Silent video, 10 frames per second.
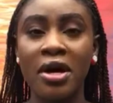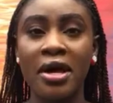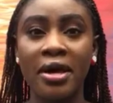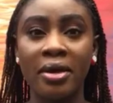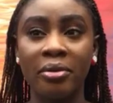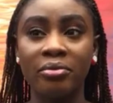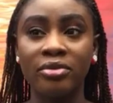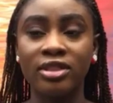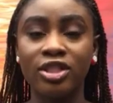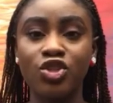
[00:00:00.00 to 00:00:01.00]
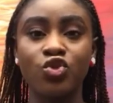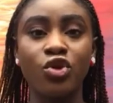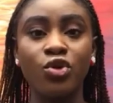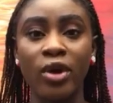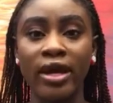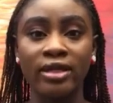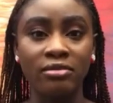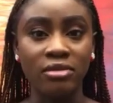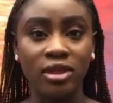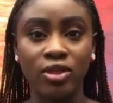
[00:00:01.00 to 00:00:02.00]
um, destroy your
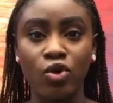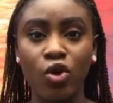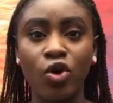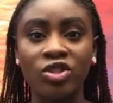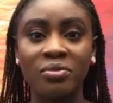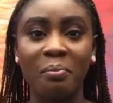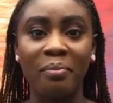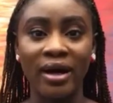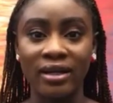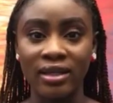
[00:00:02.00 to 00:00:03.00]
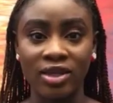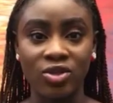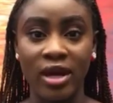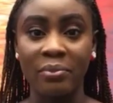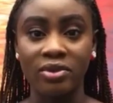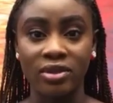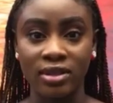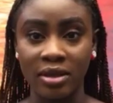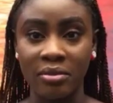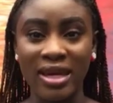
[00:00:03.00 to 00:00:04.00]
enemy or cause bad things to happen to
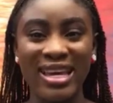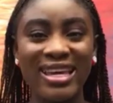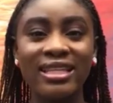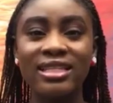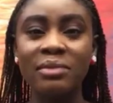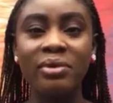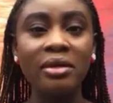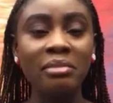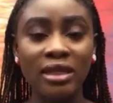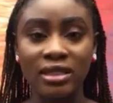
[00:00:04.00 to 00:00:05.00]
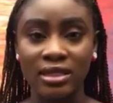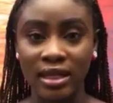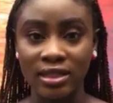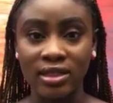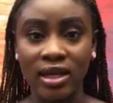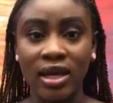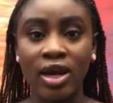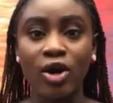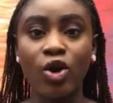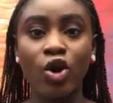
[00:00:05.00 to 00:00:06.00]
them. It simply means that
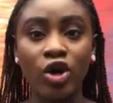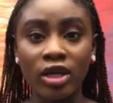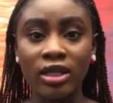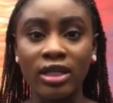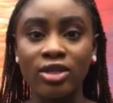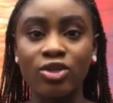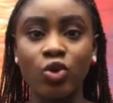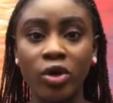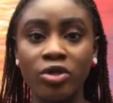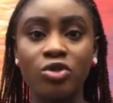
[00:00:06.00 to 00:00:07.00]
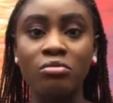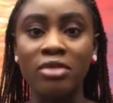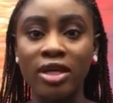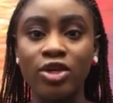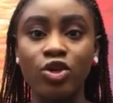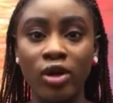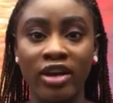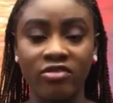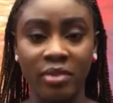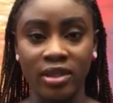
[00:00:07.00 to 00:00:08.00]
God is going to make your
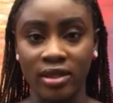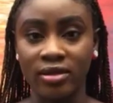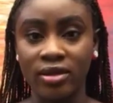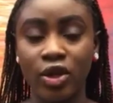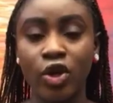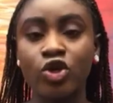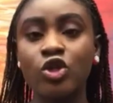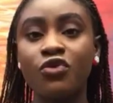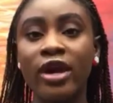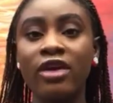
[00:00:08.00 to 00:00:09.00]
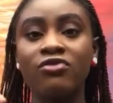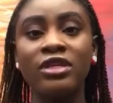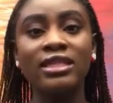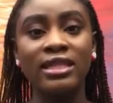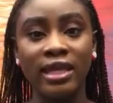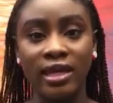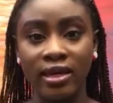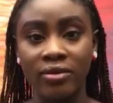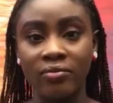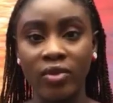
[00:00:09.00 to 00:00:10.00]
life better. So for every
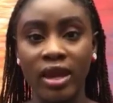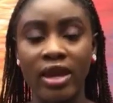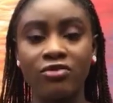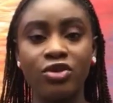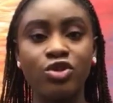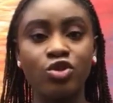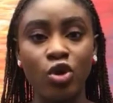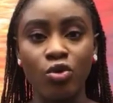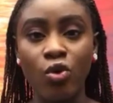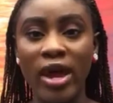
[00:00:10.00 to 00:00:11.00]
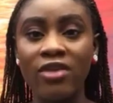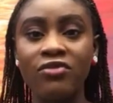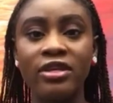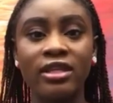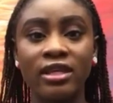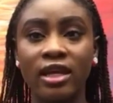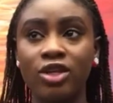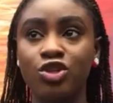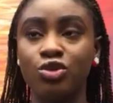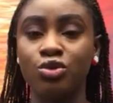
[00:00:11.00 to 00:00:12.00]
tear, every sorrow, everything
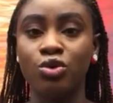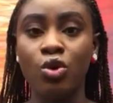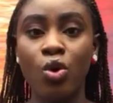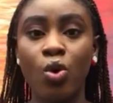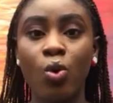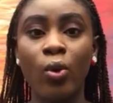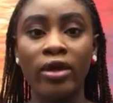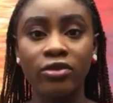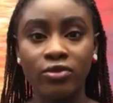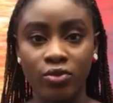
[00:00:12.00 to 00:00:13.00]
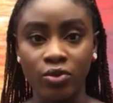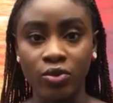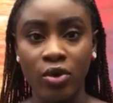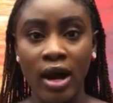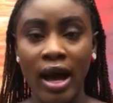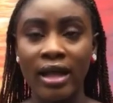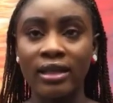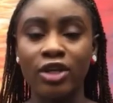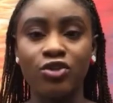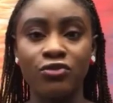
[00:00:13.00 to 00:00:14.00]
that you went through and
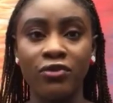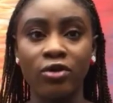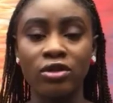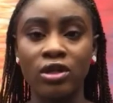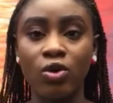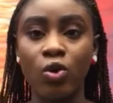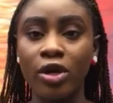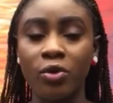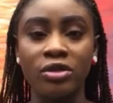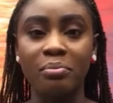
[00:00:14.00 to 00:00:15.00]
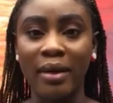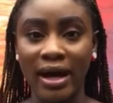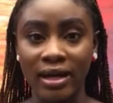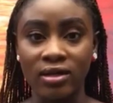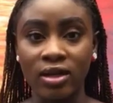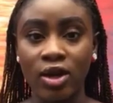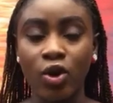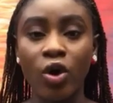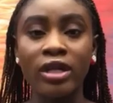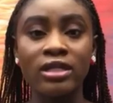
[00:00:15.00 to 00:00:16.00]
that you felt, oh, it was bad,
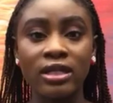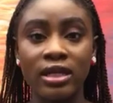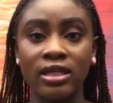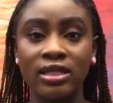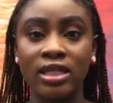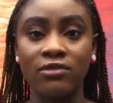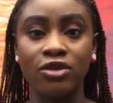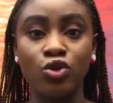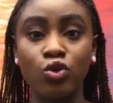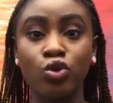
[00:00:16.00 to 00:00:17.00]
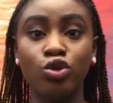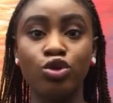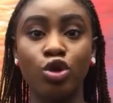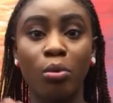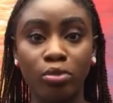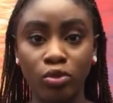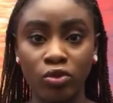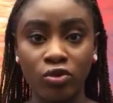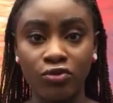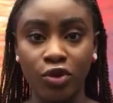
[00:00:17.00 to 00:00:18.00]
God is saying He's giving you
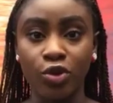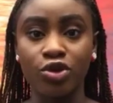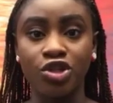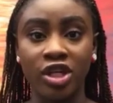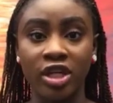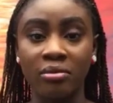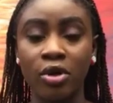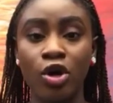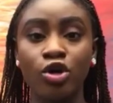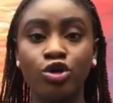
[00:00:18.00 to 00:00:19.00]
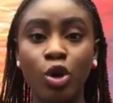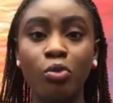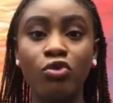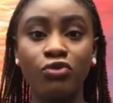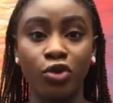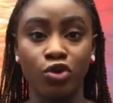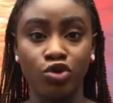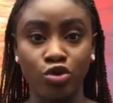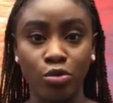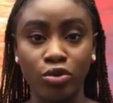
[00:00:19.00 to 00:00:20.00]
double for your shame, double for your
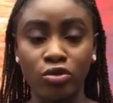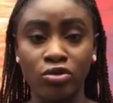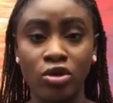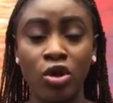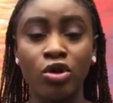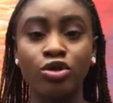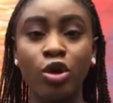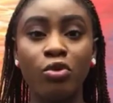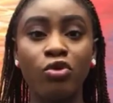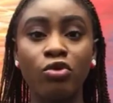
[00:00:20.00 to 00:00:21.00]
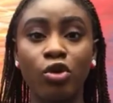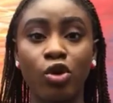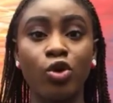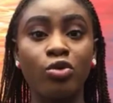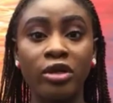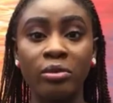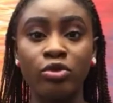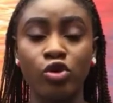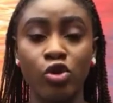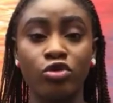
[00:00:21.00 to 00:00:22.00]
troubles, double glory,
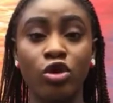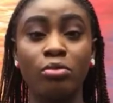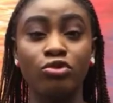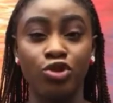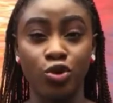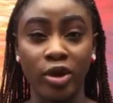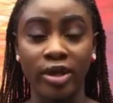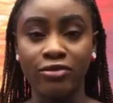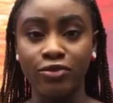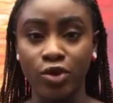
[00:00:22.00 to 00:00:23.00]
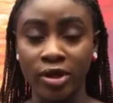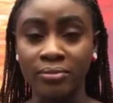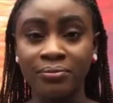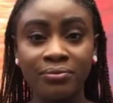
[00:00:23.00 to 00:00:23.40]
gl- double joy for